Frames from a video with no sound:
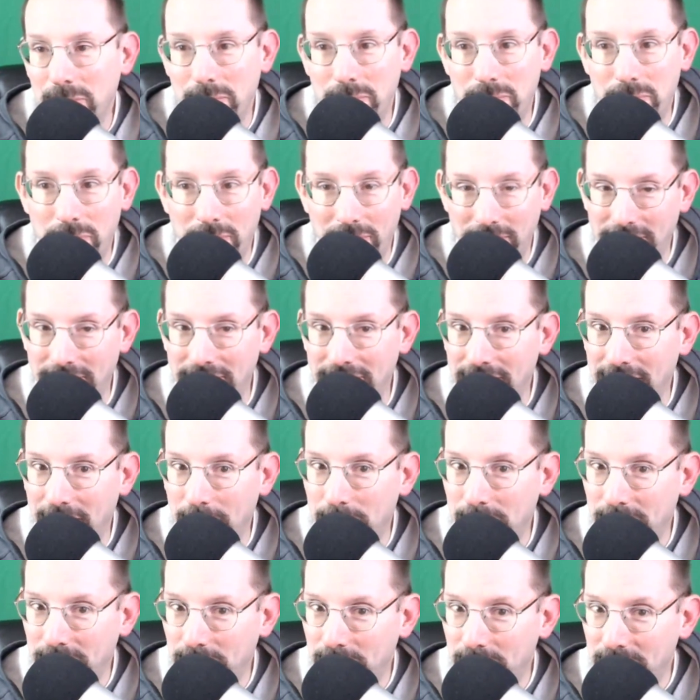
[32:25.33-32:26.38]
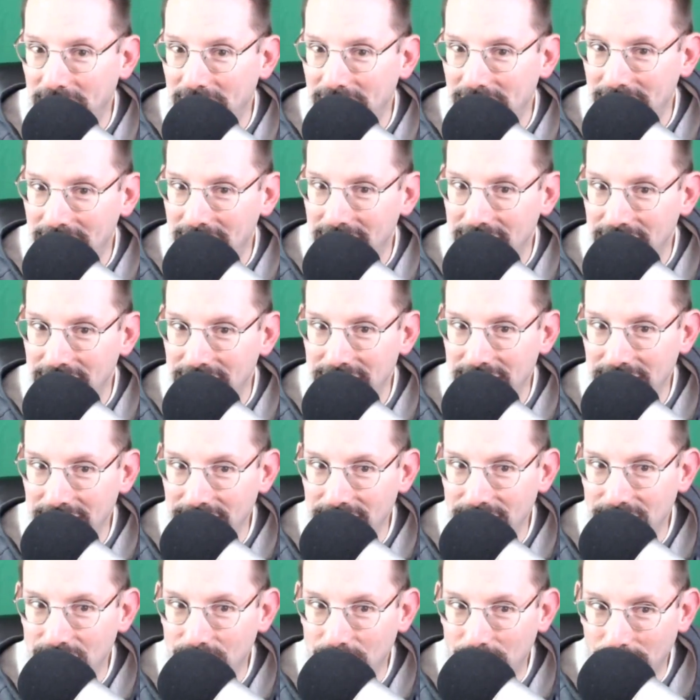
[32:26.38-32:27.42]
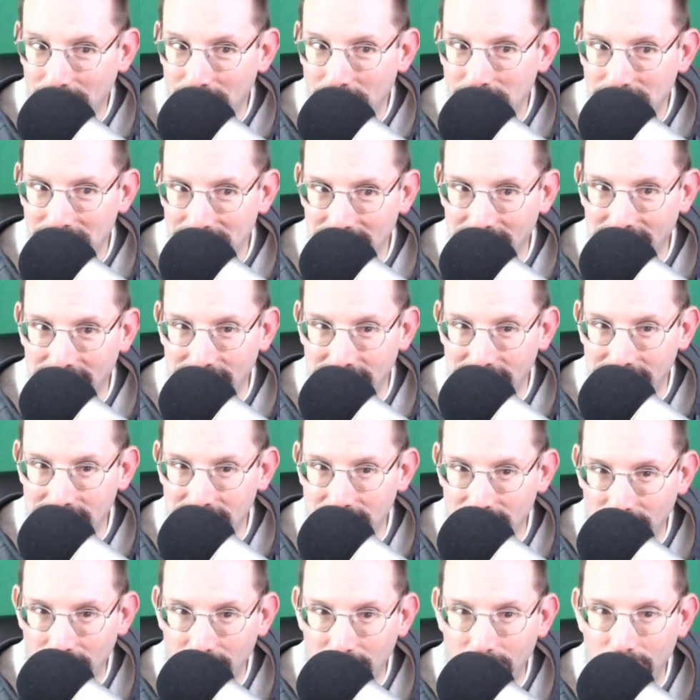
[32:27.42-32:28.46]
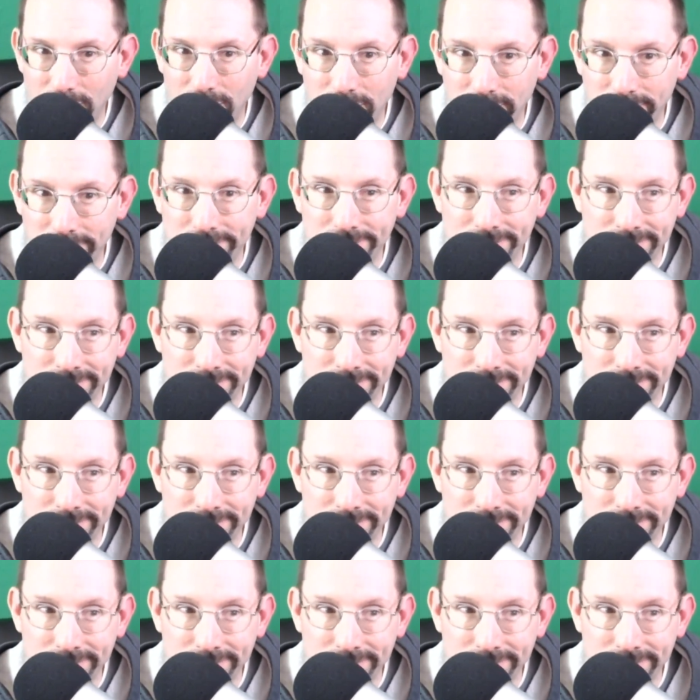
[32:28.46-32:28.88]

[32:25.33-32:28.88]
But a big piece of this is your website. So